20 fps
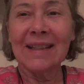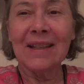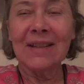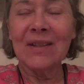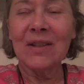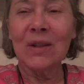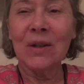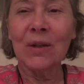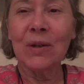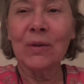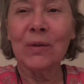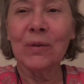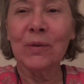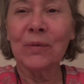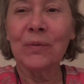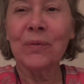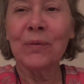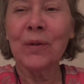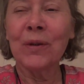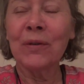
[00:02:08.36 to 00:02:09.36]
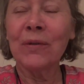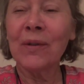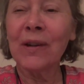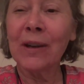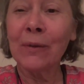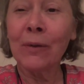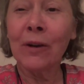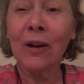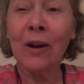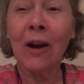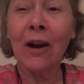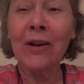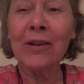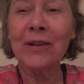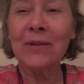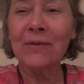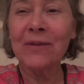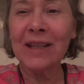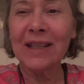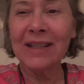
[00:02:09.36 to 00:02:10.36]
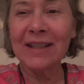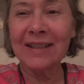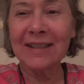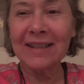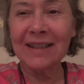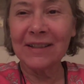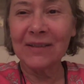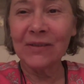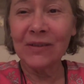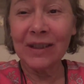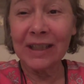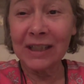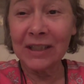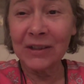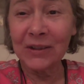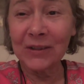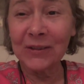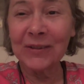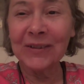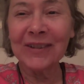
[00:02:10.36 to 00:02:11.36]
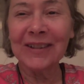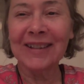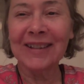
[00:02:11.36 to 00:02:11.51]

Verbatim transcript: So with regard to fetus in fetu,